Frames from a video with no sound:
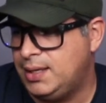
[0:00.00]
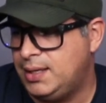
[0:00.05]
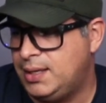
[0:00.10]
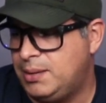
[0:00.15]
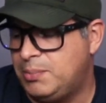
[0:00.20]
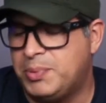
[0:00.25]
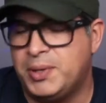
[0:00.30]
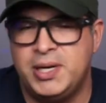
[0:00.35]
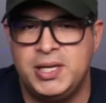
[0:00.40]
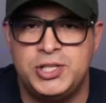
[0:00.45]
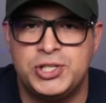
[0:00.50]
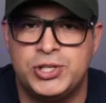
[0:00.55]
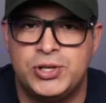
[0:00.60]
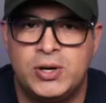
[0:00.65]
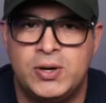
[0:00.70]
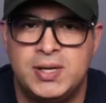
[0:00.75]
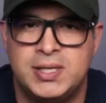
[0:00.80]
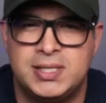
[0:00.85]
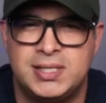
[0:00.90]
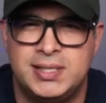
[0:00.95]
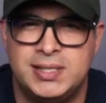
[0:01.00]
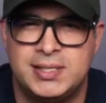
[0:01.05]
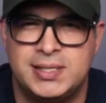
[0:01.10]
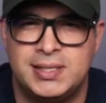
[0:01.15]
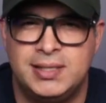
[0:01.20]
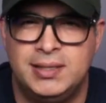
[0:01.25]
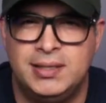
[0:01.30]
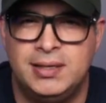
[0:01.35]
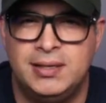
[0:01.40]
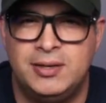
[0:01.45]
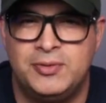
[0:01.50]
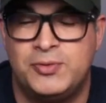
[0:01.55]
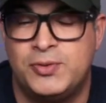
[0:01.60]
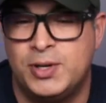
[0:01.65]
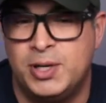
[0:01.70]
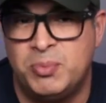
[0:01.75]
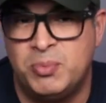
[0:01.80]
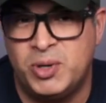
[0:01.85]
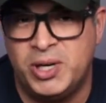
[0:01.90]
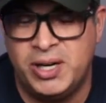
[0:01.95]
I'm pretty sure it's just a
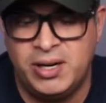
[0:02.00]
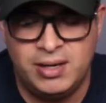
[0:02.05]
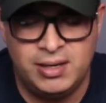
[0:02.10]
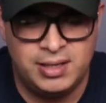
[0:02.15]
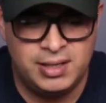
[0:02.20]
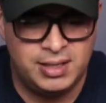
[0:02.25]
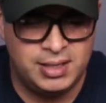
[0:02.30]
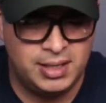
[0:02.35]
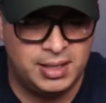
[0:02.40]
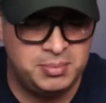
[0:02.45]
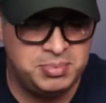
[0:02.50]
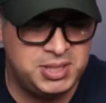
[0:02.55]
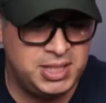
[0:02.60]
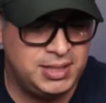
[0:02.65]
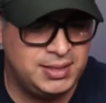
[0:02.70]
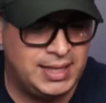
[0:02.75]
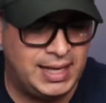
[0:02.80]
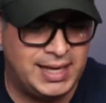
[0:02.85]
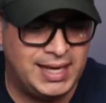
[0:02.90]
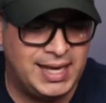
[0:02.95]
firmware update that